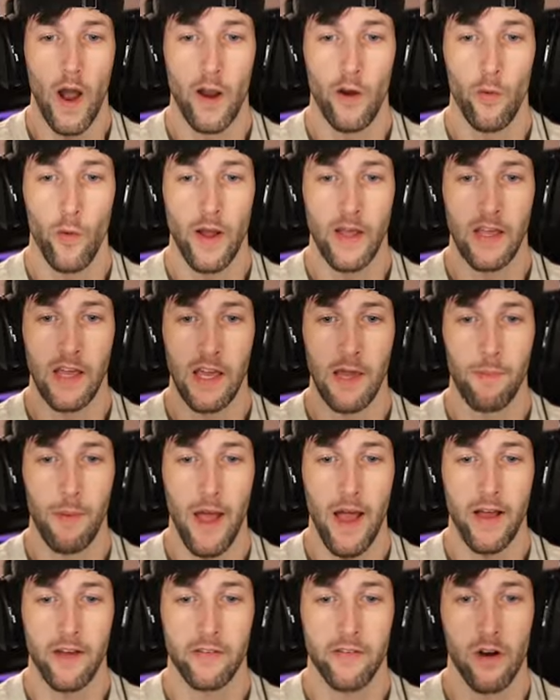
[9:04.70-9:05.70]
Why do I
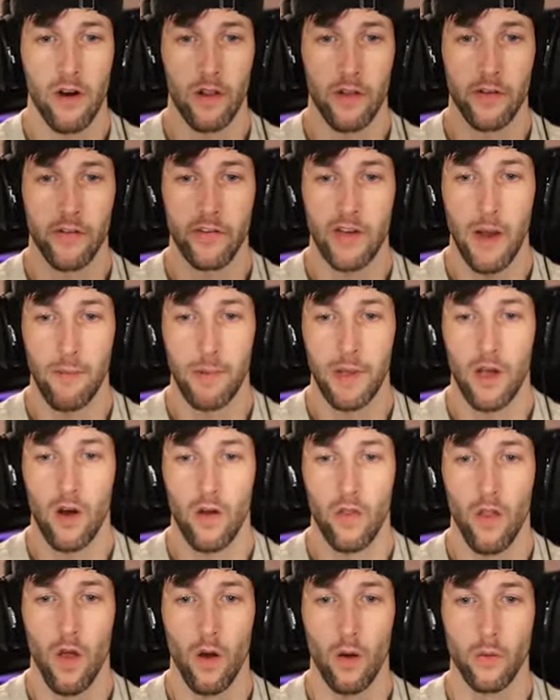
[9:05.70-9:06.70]
keep accidentally stepping
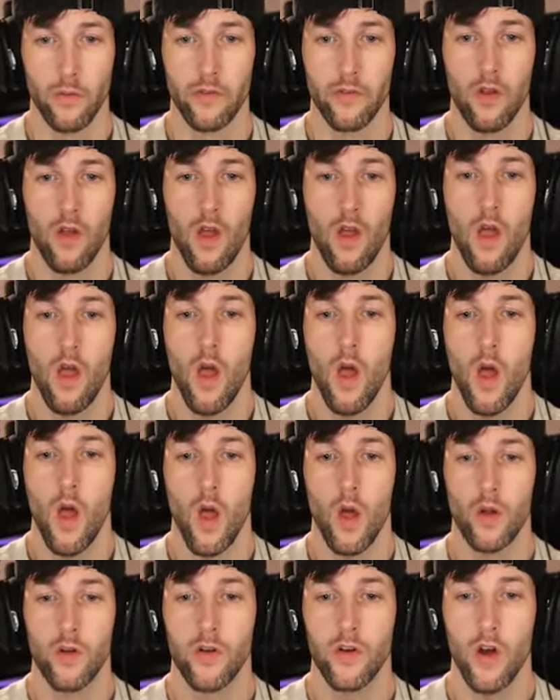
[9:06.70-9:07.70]
on those?
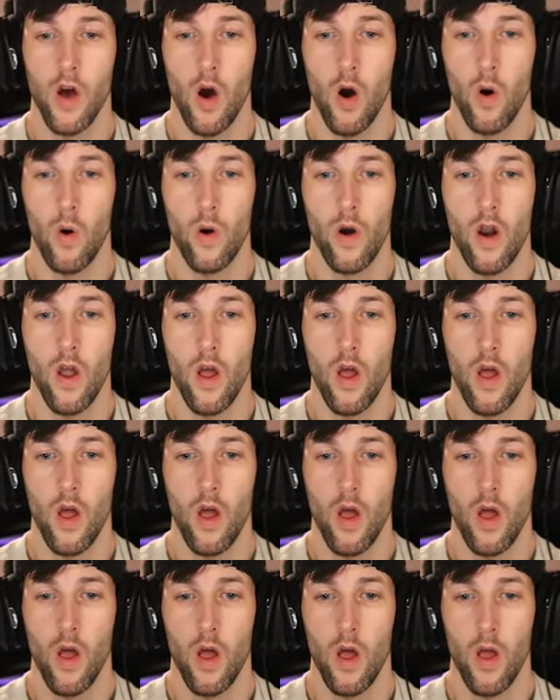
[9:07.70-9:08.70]
Don't
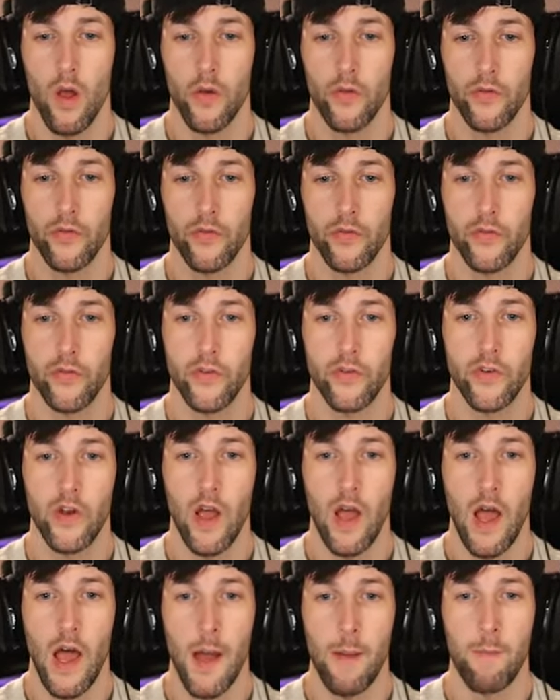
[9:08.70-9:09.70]

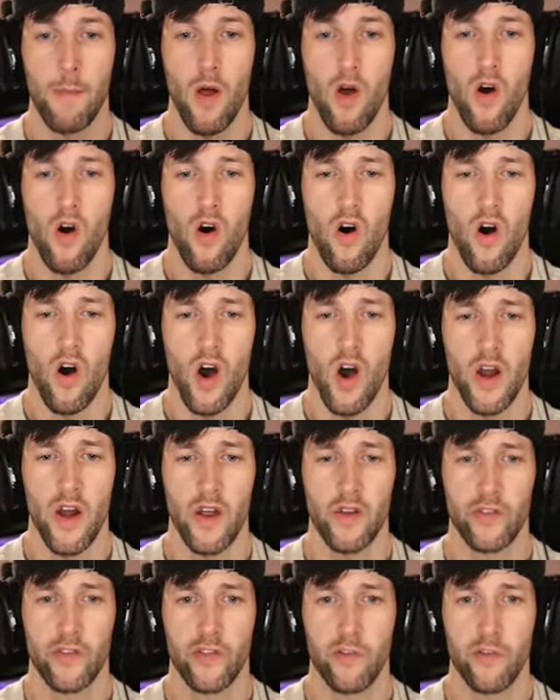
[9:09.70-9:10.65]
Step on